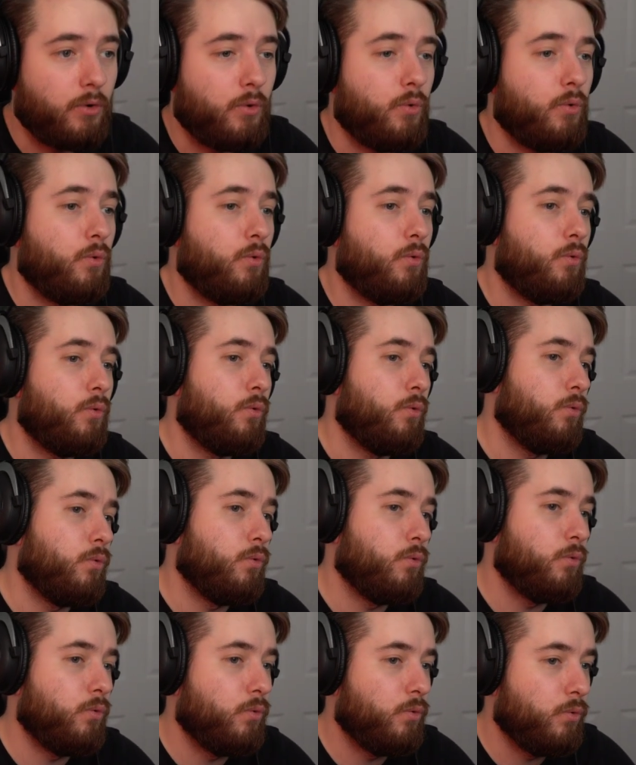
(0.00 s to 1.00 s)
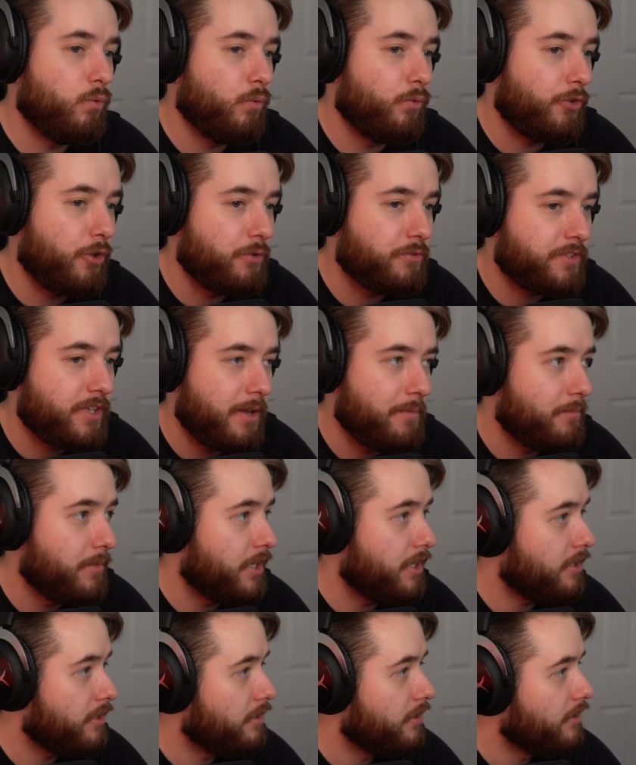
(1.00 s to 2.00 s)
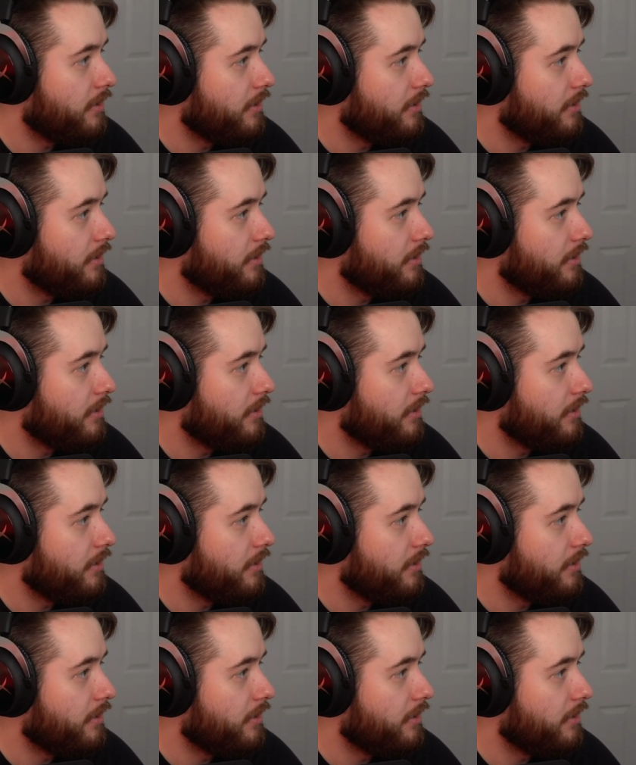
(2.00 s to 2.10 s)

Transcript: Oh, don't tempt me.